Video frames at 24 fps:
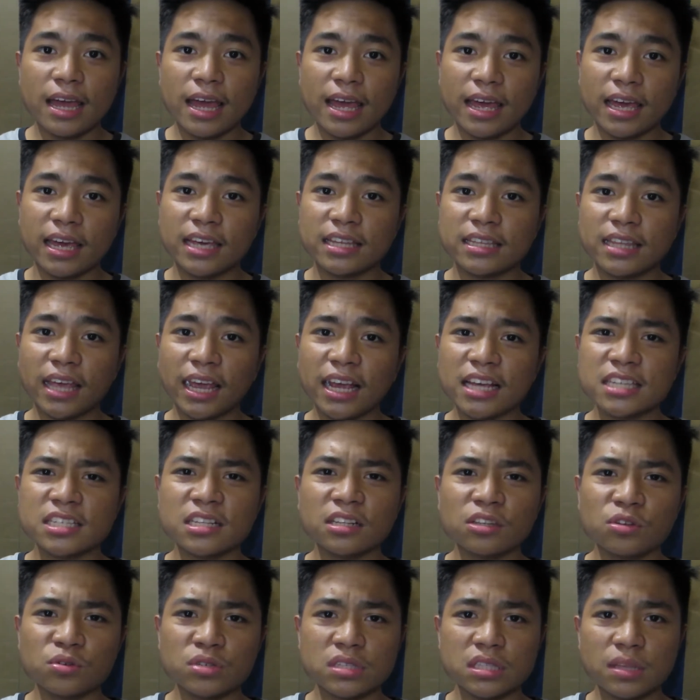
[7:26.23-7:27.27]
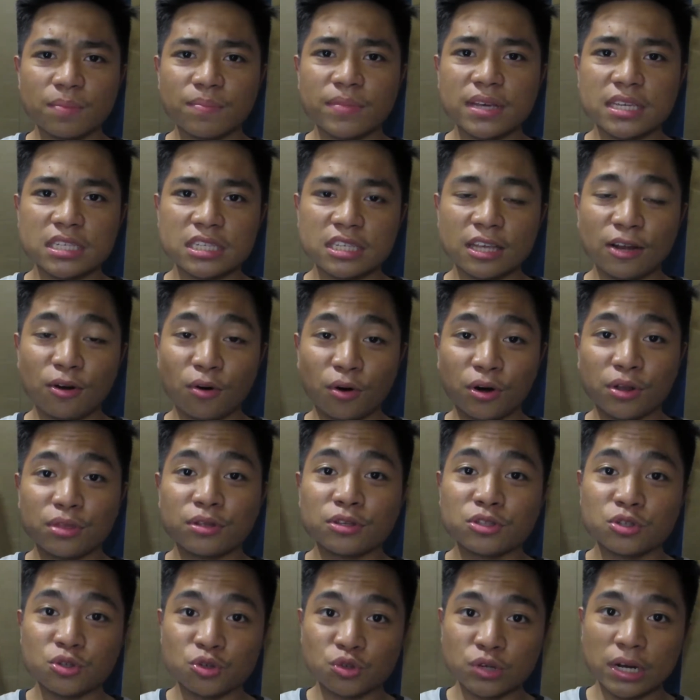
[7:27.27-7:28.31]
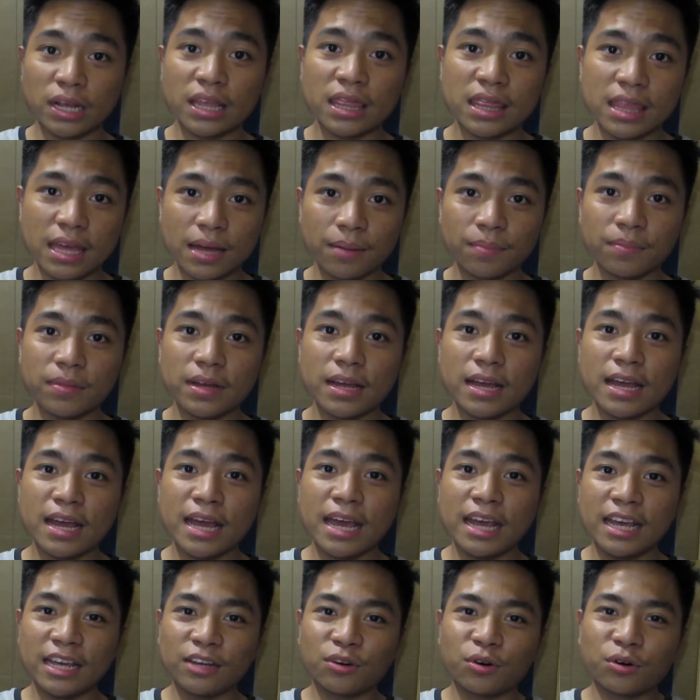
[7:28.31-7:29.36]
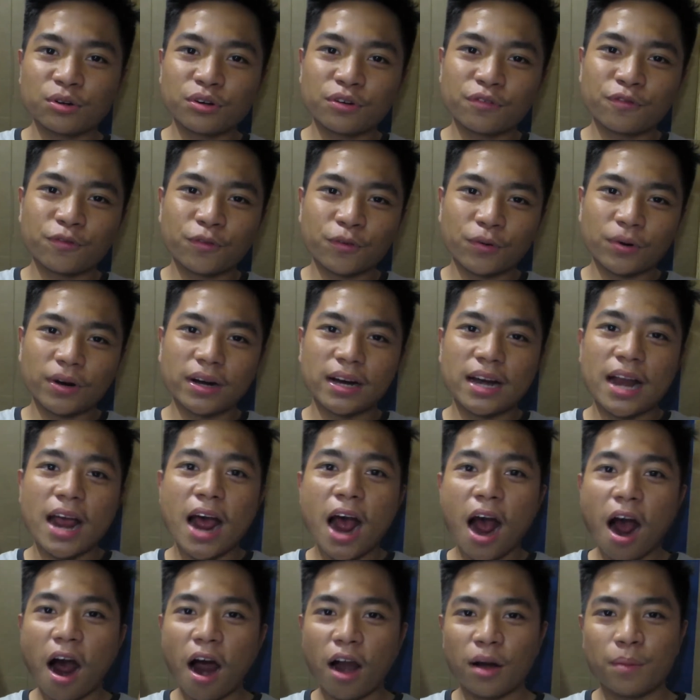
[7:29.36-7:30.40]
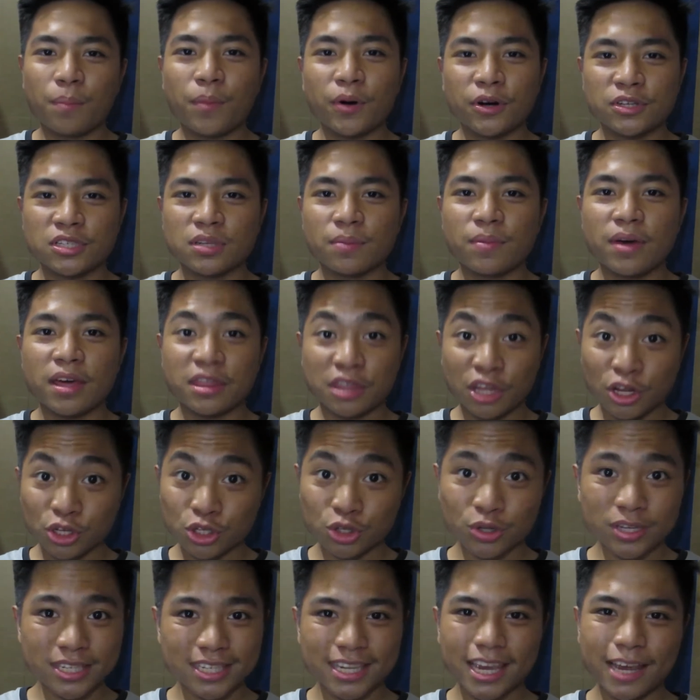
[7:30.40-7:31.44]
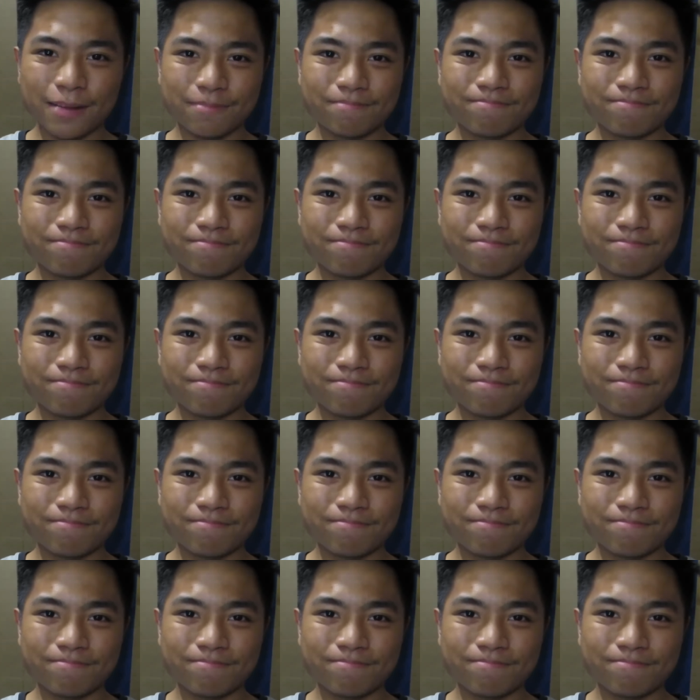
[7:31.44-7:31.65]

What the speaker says: and Hazel used the mist in order to trick them in order for our Persebet to escape.